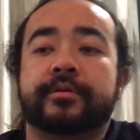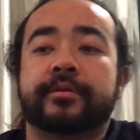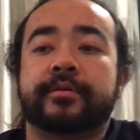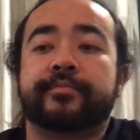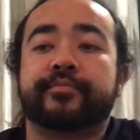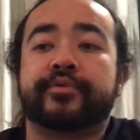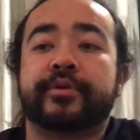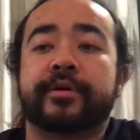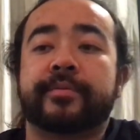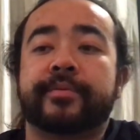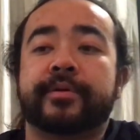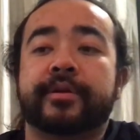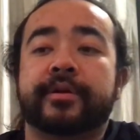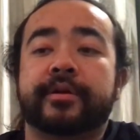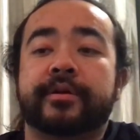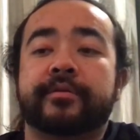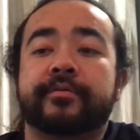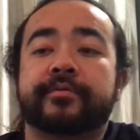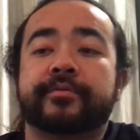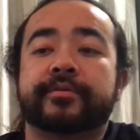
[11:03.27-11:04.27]
I'm probably
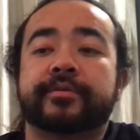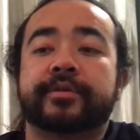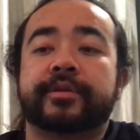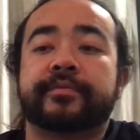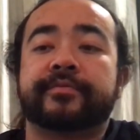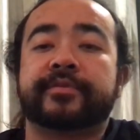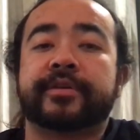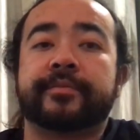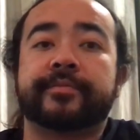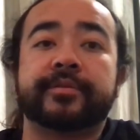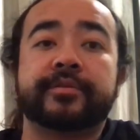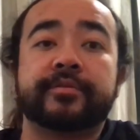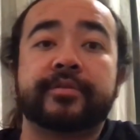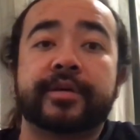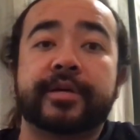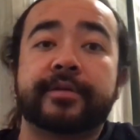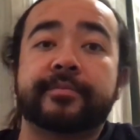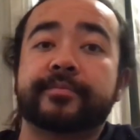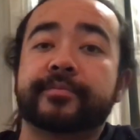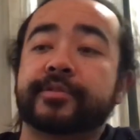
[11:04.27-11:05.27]
not going to have time to do
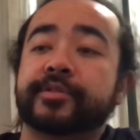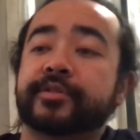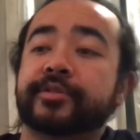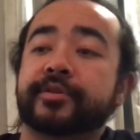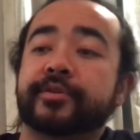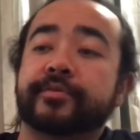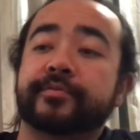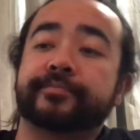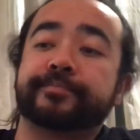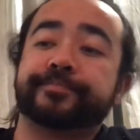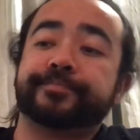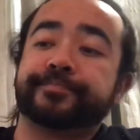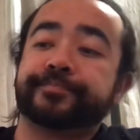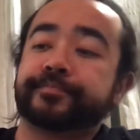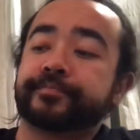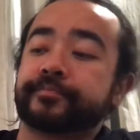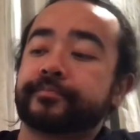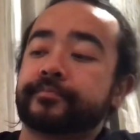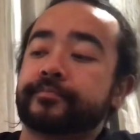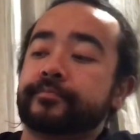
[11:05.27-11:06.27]
that. So,
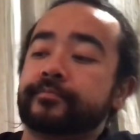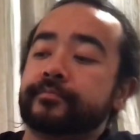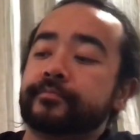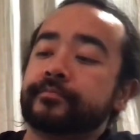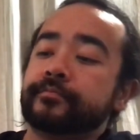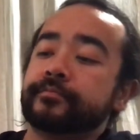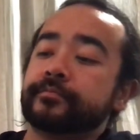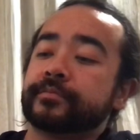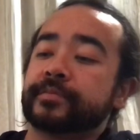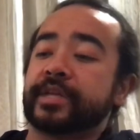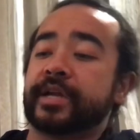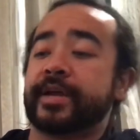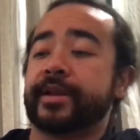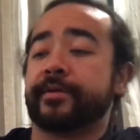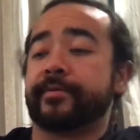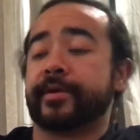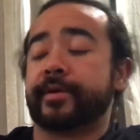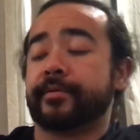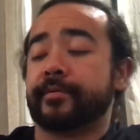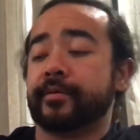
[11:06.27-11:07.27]

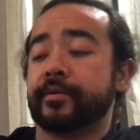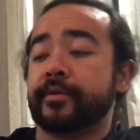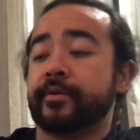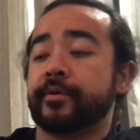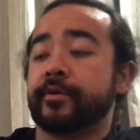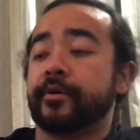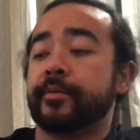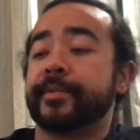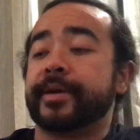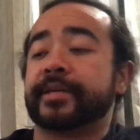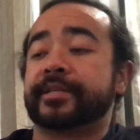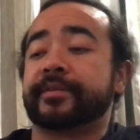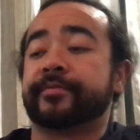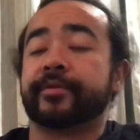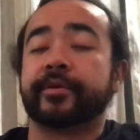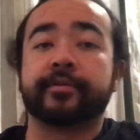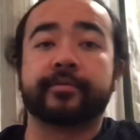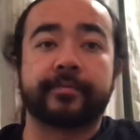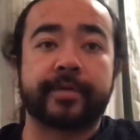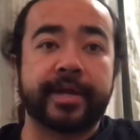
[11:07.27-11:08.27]
anyway, hope you guys have
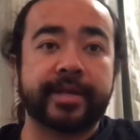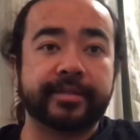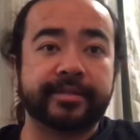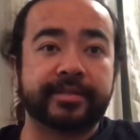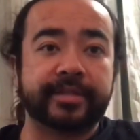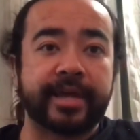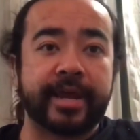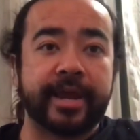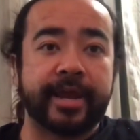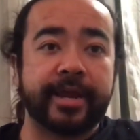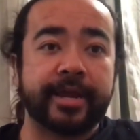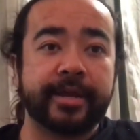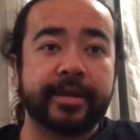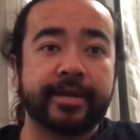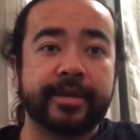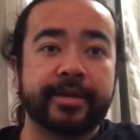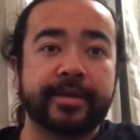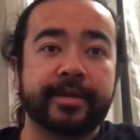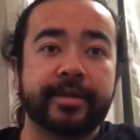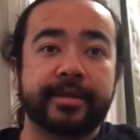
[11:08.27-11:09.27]
a great day,
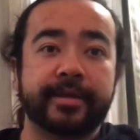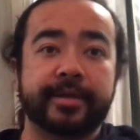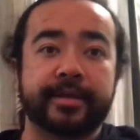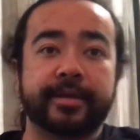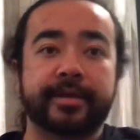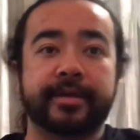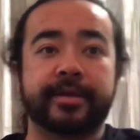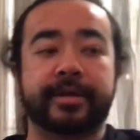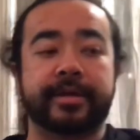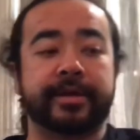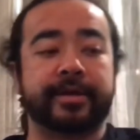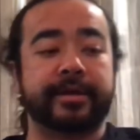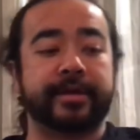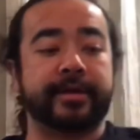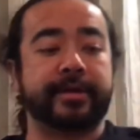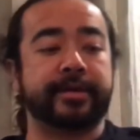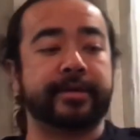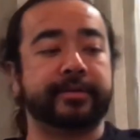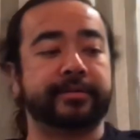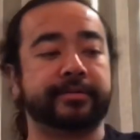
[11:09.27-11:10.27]

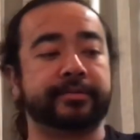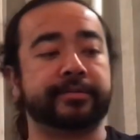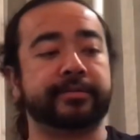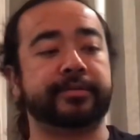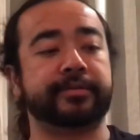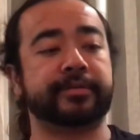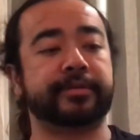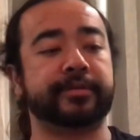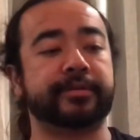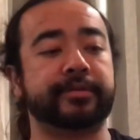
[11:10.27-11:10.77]
and